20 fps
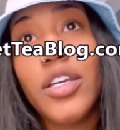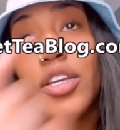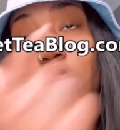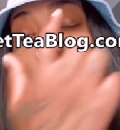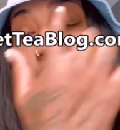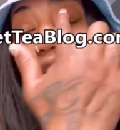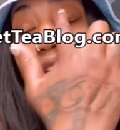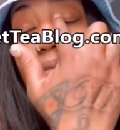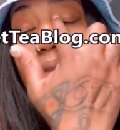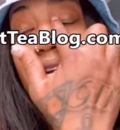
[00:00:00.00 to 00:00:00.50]

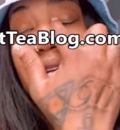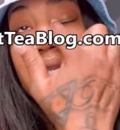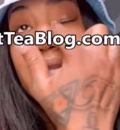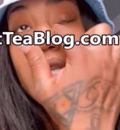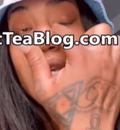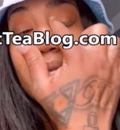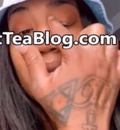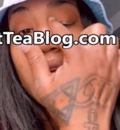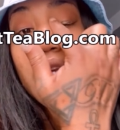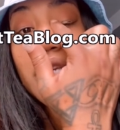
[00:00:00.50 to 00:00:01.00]
You know, you might
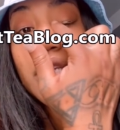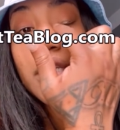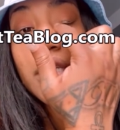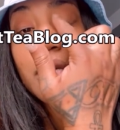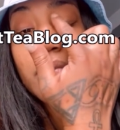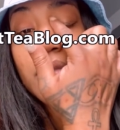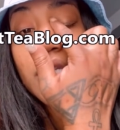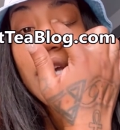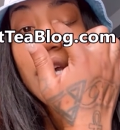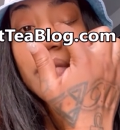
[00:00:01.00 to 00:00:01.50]
see me
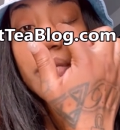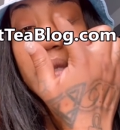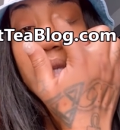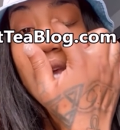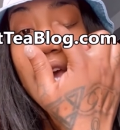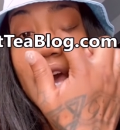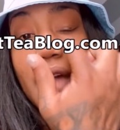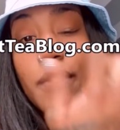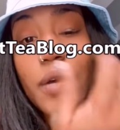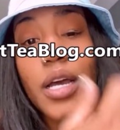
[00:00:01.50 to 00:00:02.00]

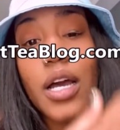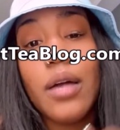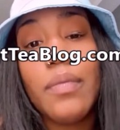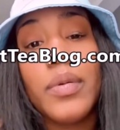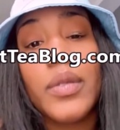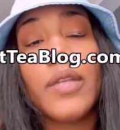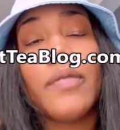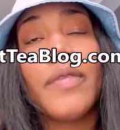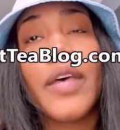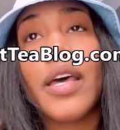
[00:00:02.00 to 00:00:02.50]
sometimes have a
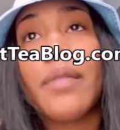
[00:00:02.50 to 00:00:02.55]
couple of